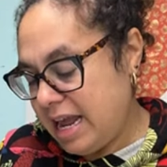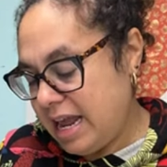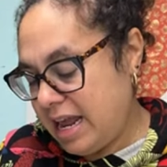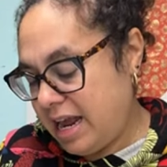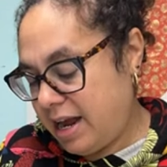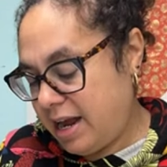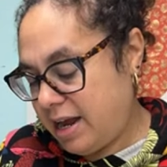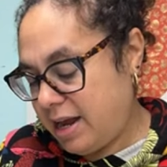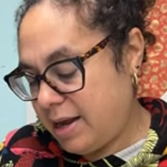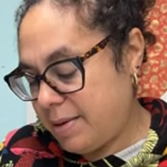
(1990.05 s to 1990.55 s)

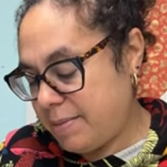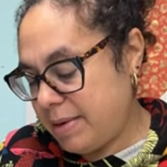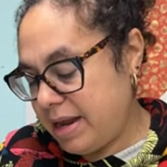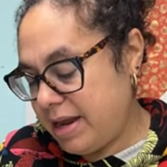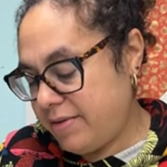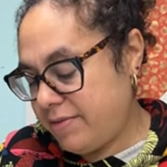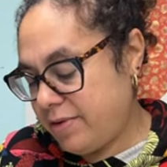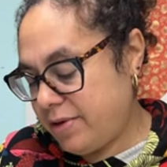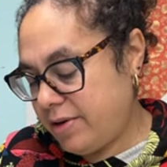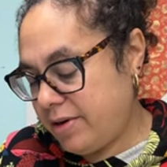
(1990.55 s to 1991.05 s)

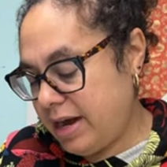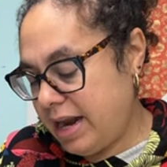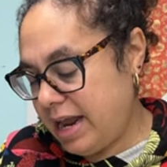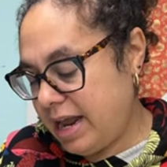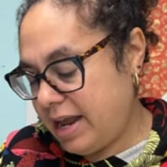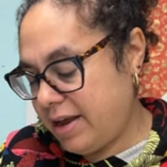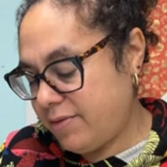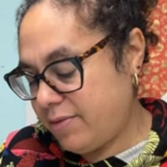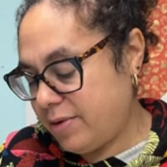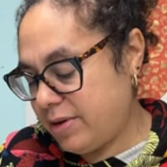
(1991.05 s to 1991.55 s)
Ever
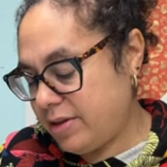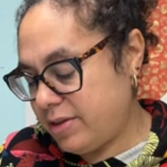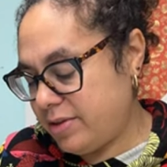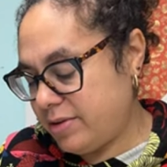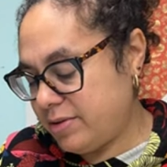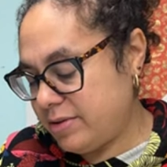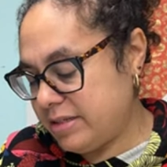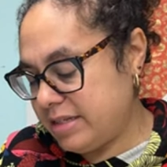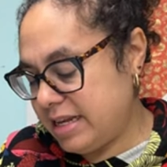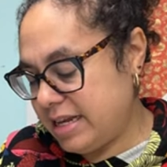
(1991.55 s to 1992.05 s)
have one of
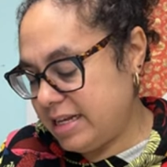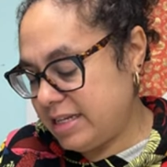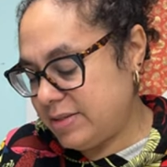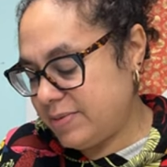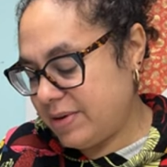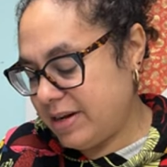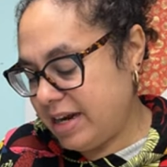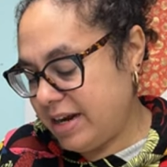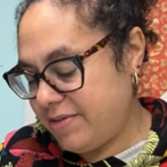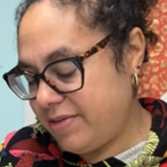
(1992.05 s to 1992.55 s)
those days
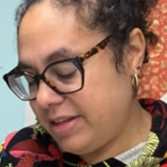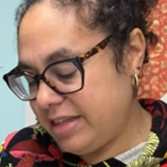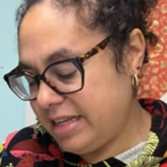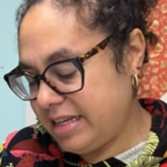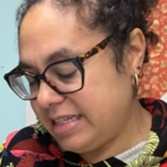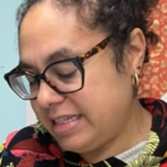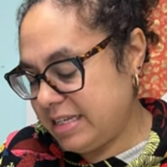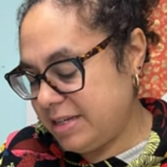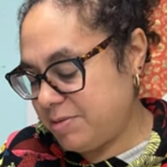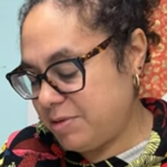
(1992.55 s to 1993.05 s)
when
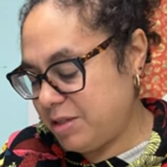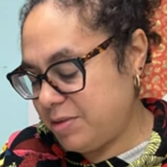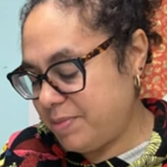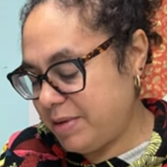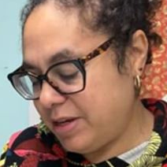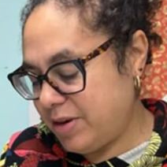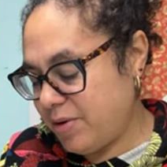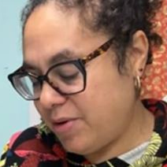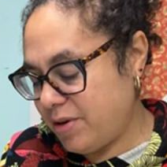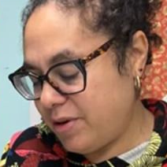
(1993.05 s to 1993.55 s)
everything seems to
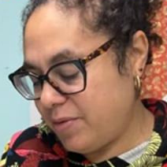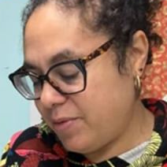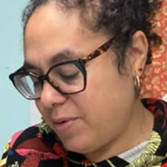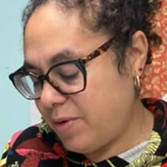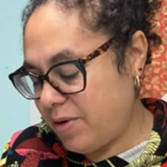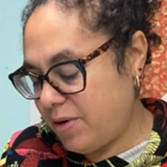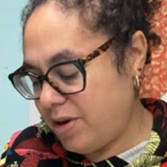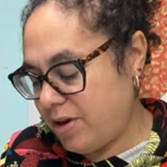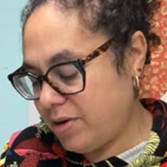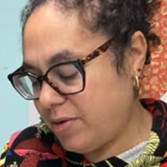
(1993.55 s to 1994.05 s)
be going
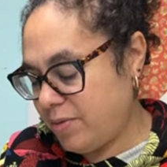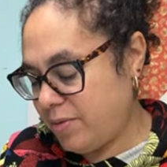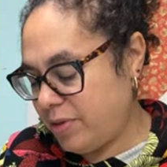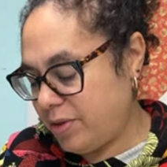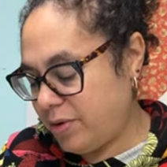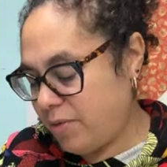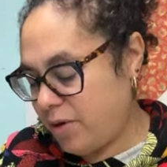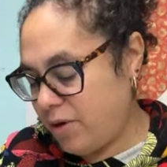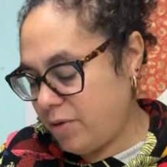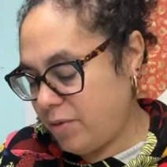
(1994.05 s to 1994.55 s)
wrong
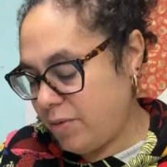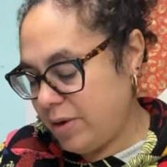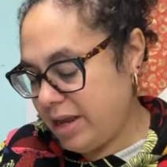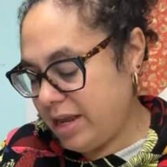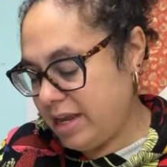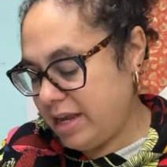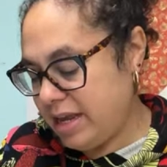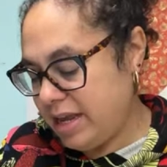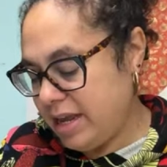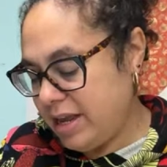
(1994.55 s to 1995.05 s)
the
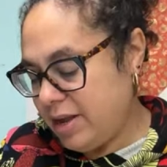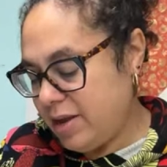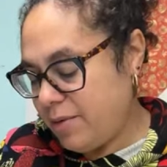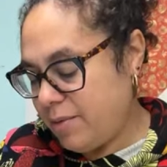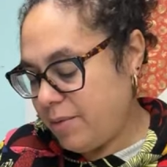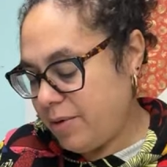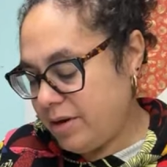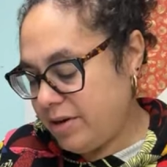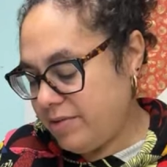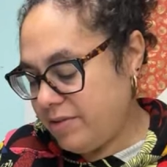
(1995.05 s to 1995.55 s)
way?
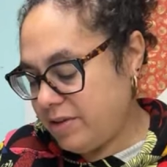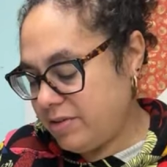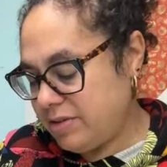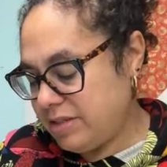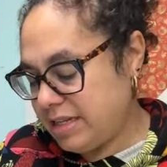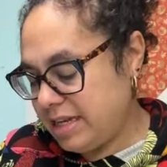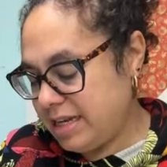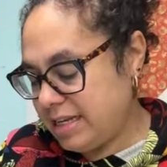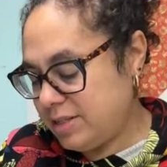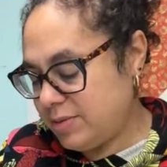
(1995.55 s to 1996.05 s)
One of those
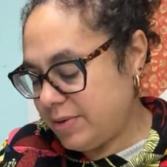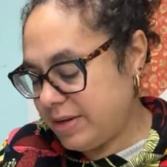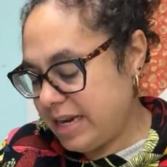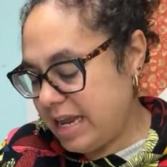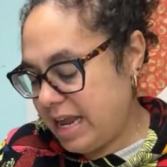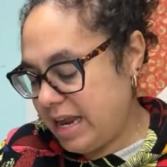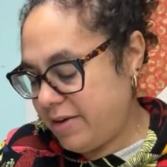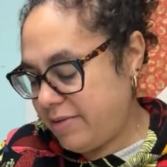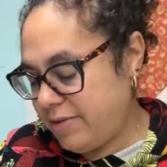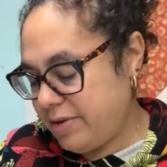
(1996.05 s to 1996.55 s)
days when
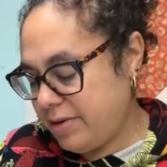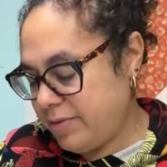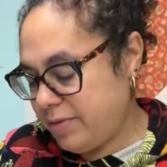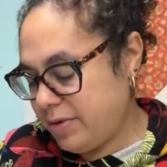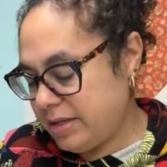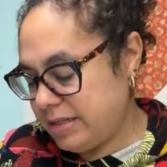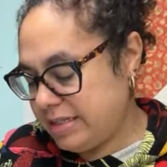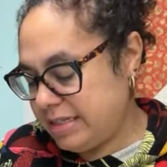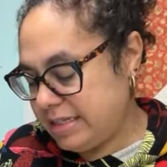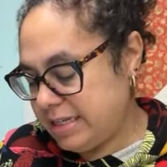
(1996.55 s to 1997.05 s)

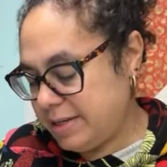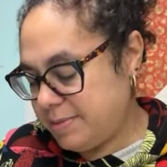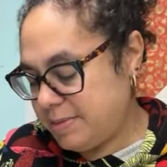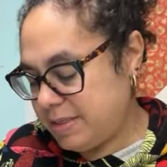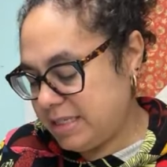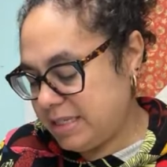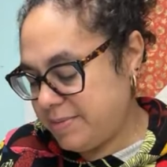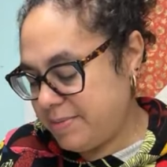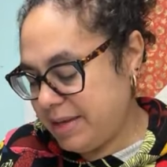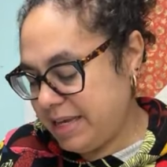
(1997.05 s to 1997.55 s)
everyone
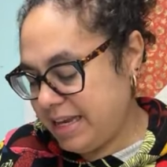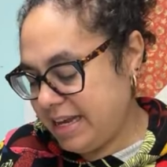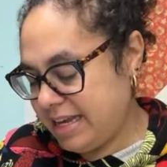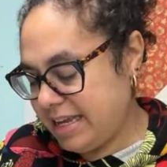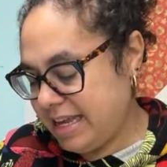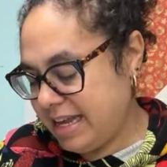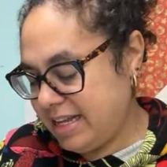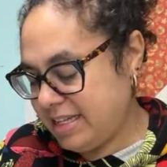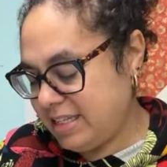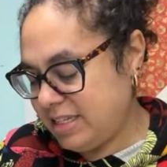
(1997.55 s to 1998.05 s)
seems to be
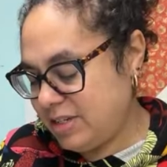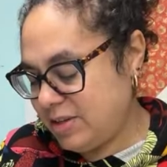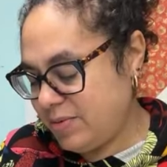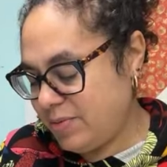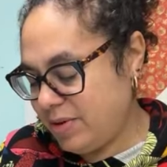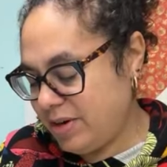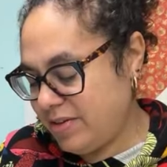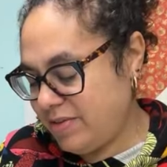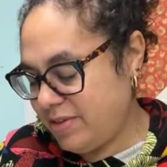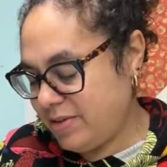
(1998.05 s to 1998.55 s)
against you?
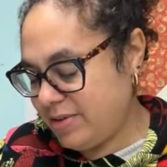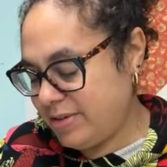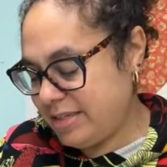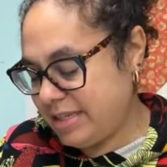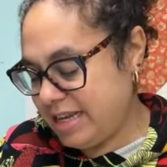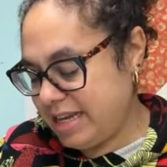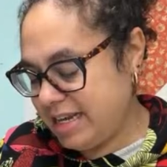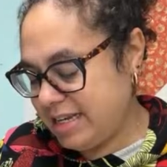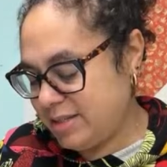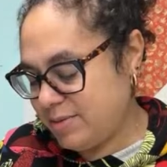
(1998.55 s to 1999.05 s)
One of those
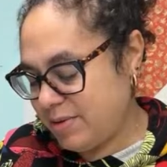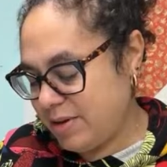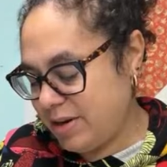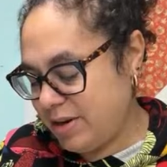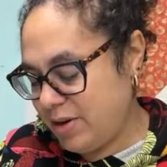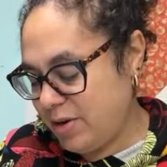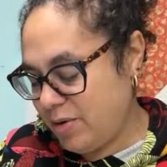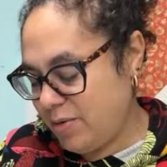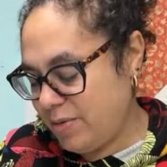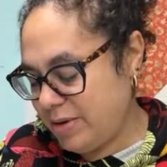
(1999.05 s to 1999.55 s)
days when
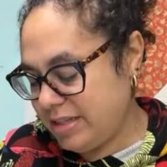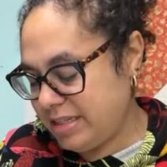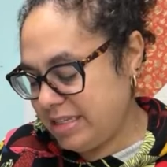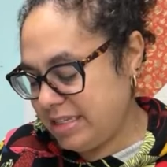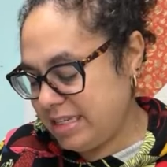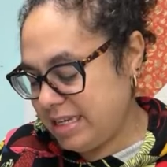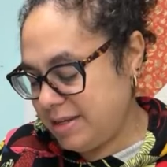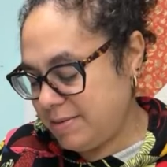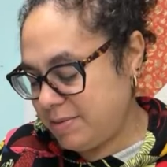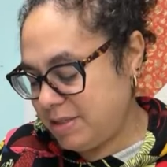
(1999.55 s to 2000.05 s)
no one
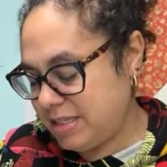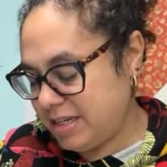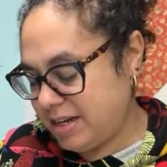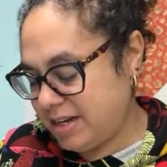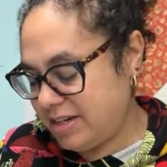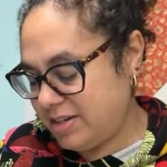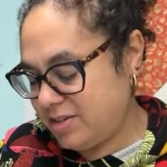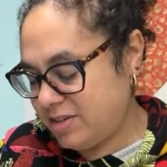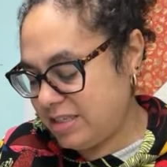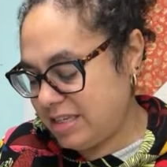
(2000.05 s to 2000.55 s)
seems to
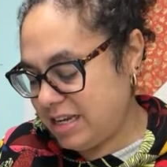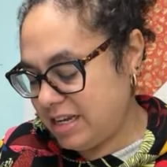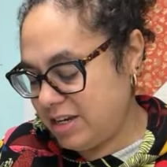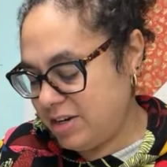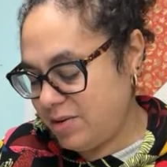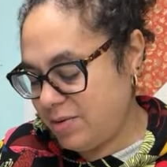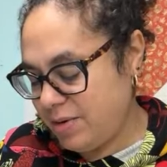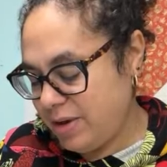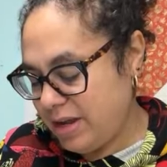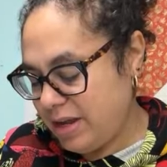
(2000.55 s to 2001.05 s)
understand
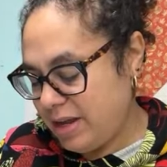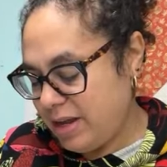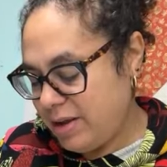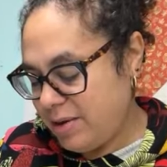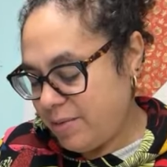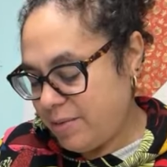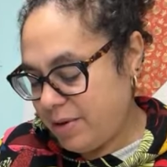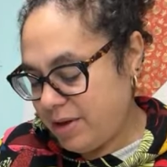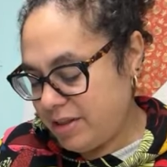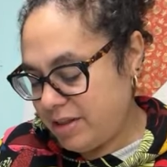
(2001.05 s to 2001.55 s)
you?
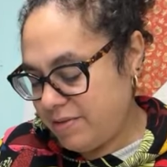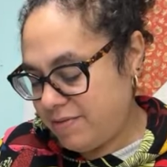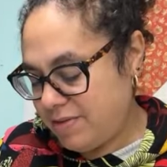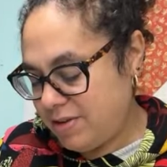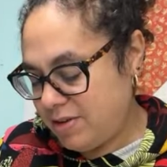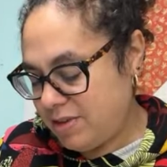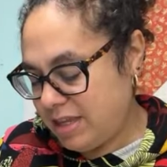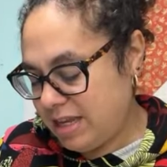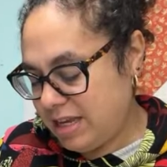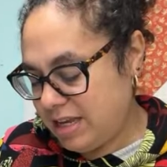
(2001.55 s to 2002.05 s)
Well, if
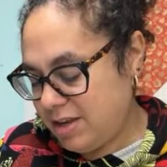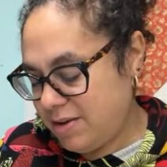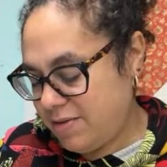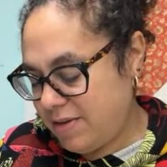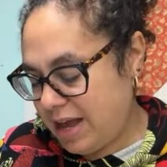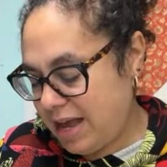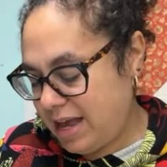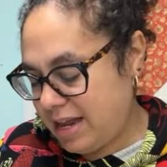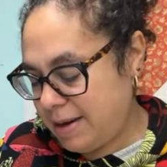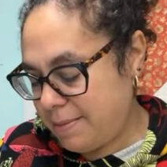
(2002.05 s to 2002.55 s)
you think you've
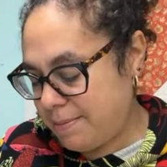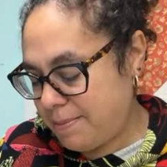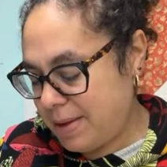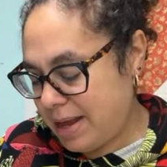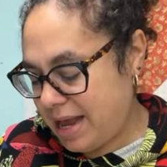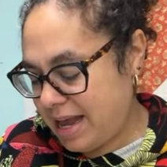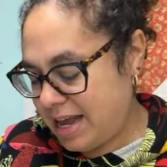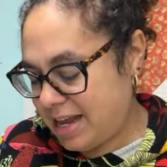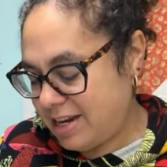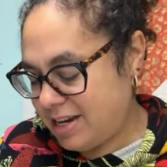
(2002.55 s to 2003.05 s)
had it
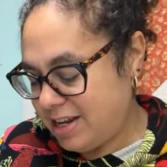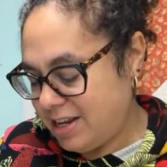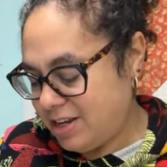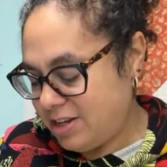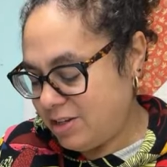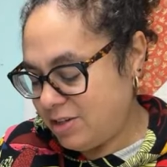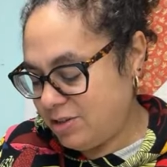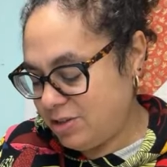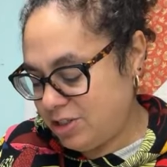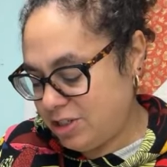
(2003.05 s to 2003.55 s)
bad,
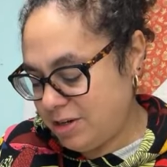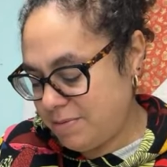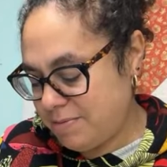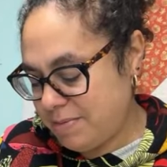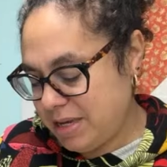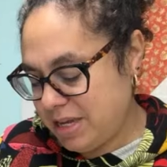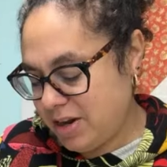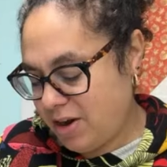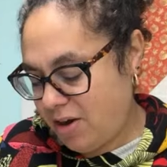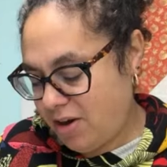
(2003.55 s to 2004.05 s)
you should
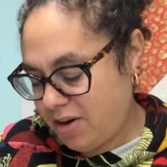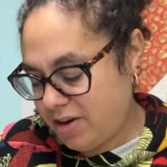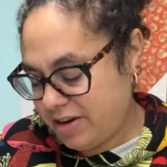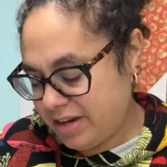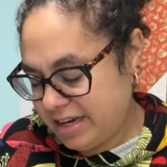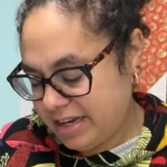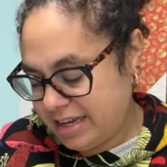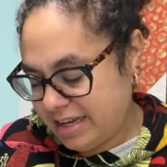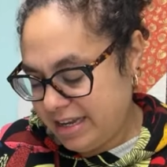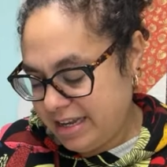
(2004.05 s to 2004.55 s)
meet
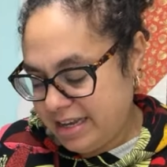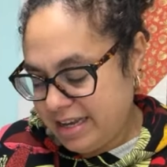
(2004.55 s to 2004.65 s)
Arnie.